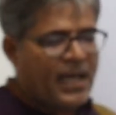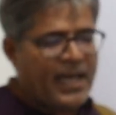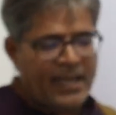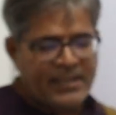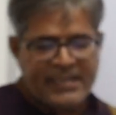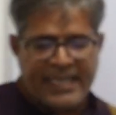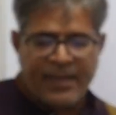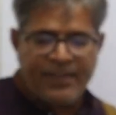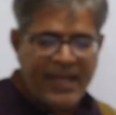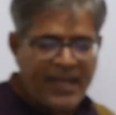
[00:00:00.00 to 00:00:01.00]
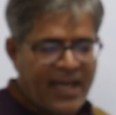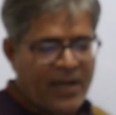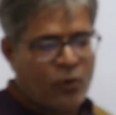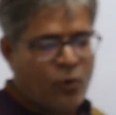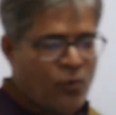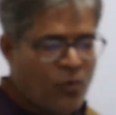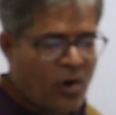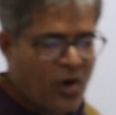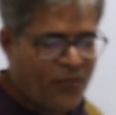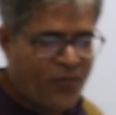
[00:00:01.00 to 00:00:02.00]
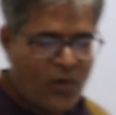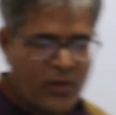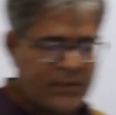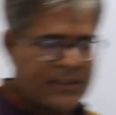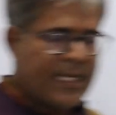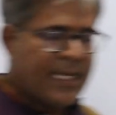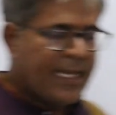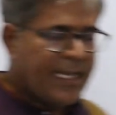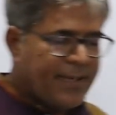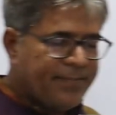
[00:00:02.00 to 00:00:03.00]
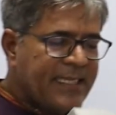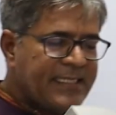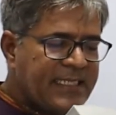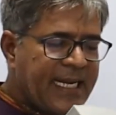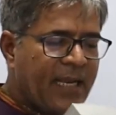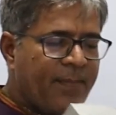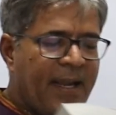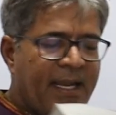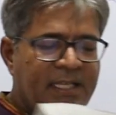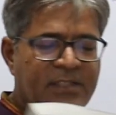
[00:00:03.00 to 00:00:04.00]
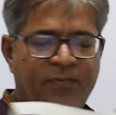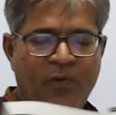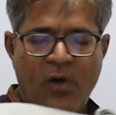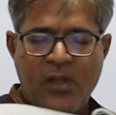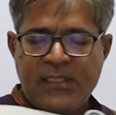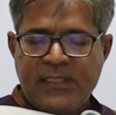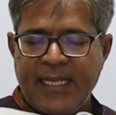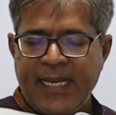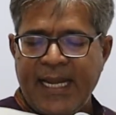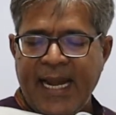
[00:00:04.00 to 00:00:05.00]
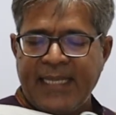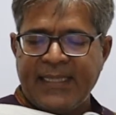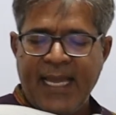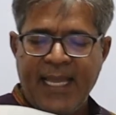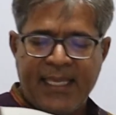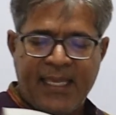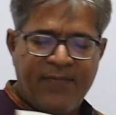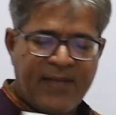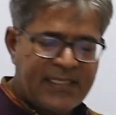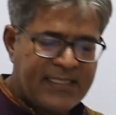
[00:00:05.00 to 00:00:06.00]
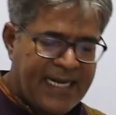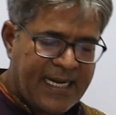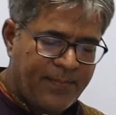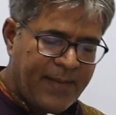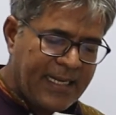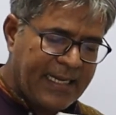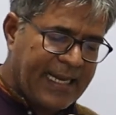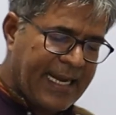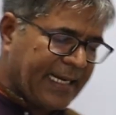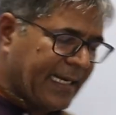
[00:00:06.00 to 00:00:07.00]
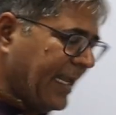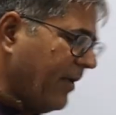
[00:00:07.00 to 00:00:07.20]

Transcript: are true or false. If the statement is false, rewrite the given statement correctly.